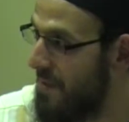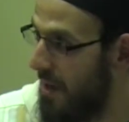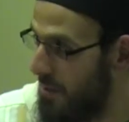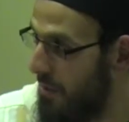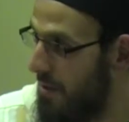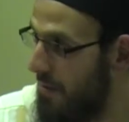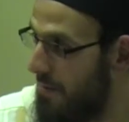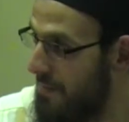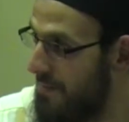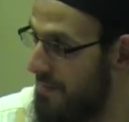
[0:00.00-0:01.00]
9:20?
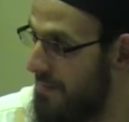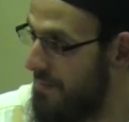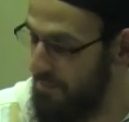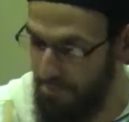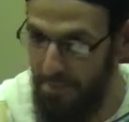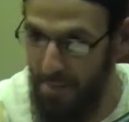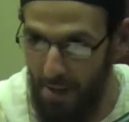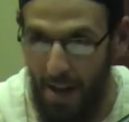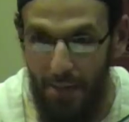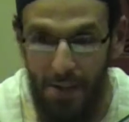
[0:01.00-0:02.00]

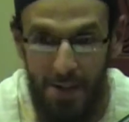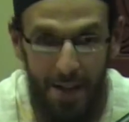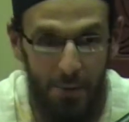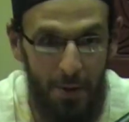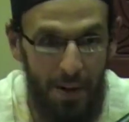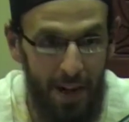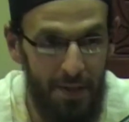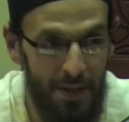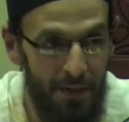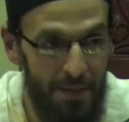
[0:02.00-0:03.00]
Can I have till 9:20? Can I have
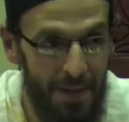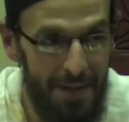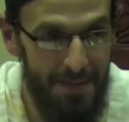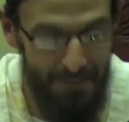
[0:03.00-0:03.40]
7 minutes?